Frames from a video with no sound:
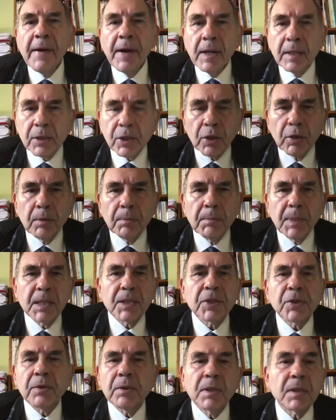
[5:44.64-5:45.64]
So my
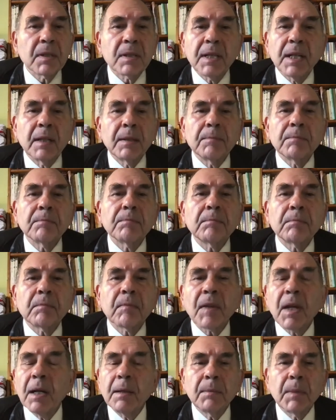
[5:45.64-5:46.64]
students then,
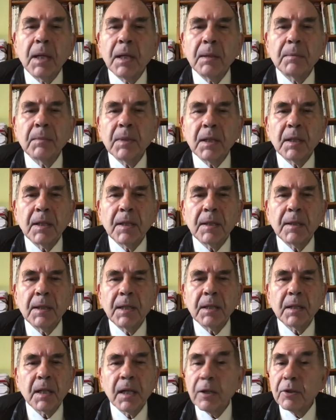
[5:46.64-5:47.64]
I'm
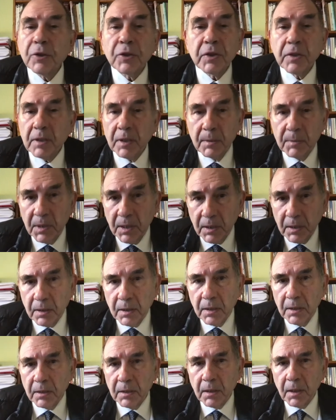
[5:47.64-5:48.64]
encouraging them
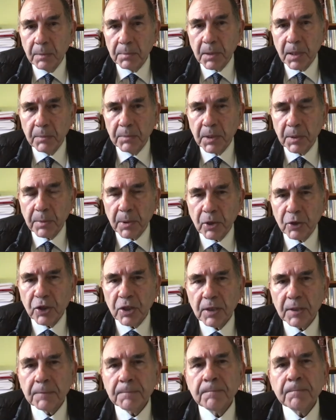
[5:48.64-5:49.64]
in the upcoming
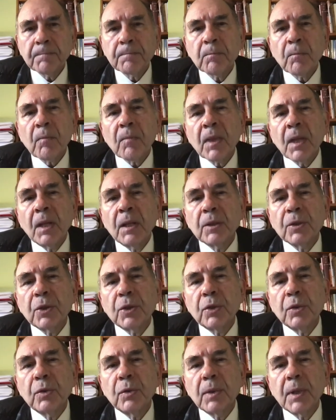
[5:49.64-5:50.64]
project
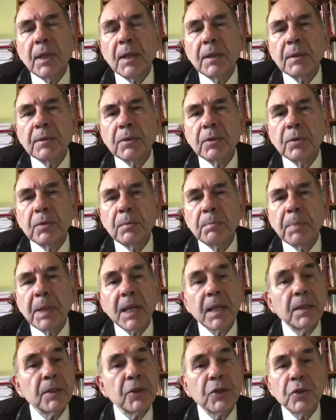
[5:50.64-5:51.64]
to pick
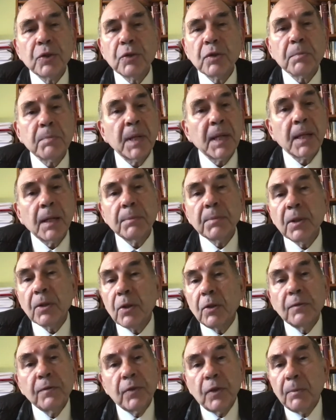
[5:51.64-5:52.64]
and choose, make up their
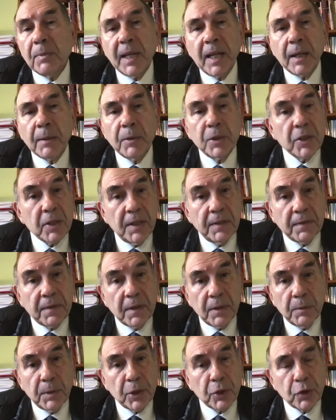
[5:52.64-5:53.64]
own form language if they
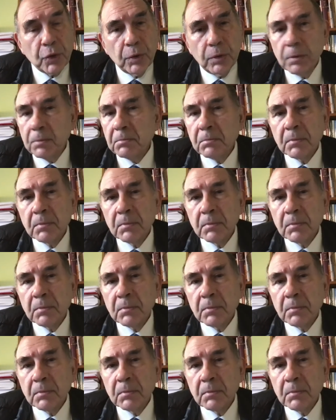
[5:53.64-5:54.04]
wish to.